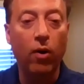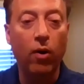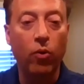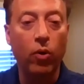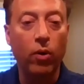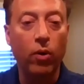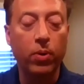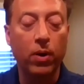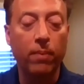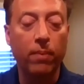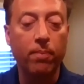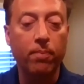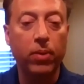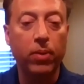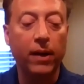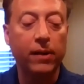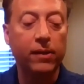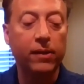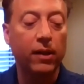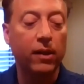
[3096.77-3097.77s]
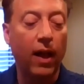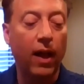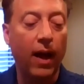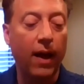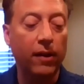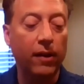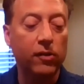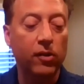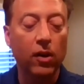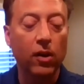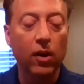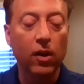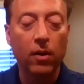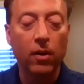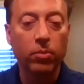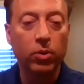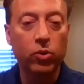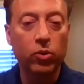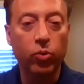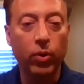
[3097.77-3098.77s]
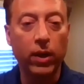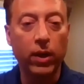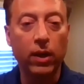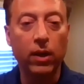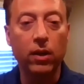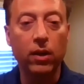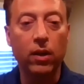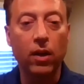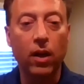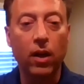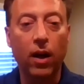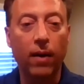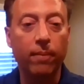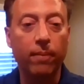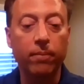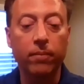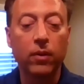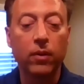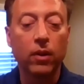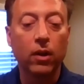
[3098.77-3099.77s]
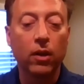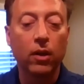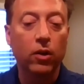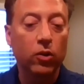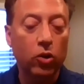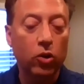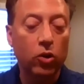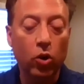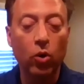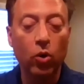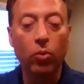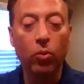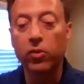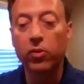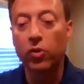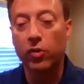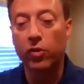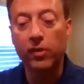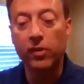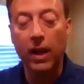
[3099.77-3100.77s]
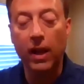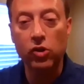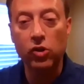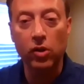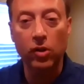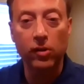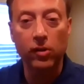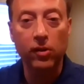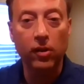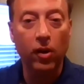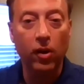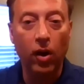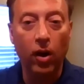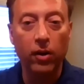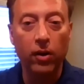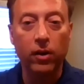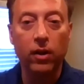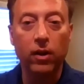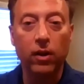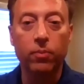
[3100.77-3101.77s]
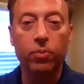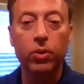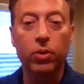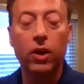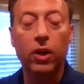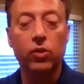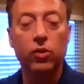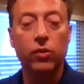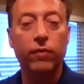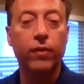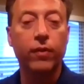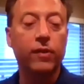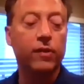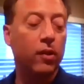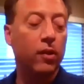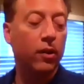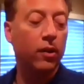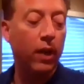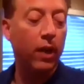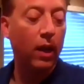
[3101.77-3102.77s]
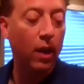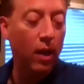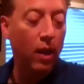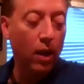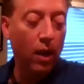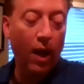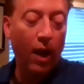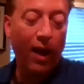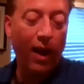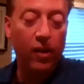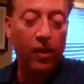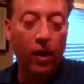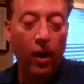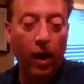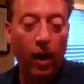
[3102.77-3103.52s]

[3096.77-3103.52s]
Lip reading: We put up plexiglass between cubes or stations in a production facility, and